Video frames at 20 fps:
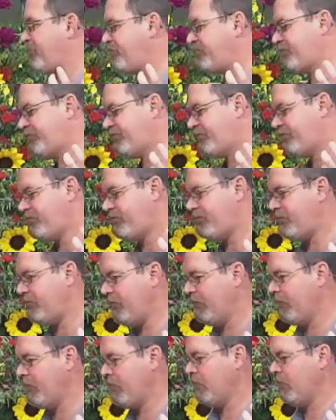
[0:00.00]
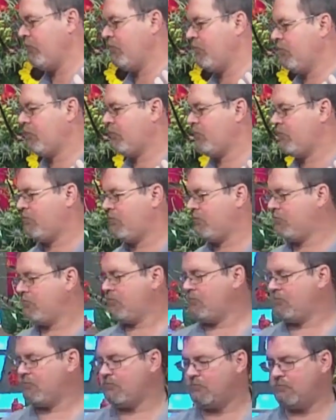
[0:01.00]

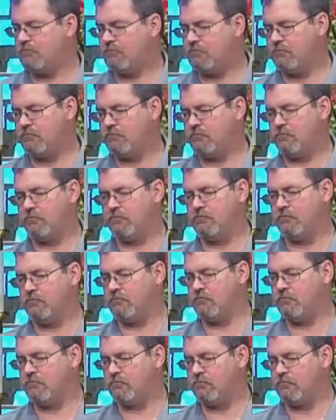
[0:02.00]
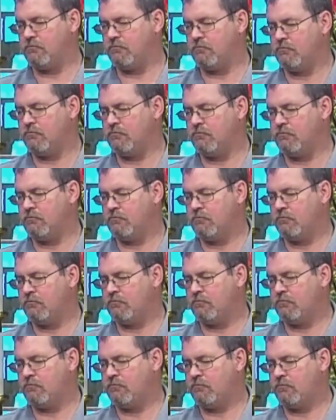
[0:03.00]
[no speech]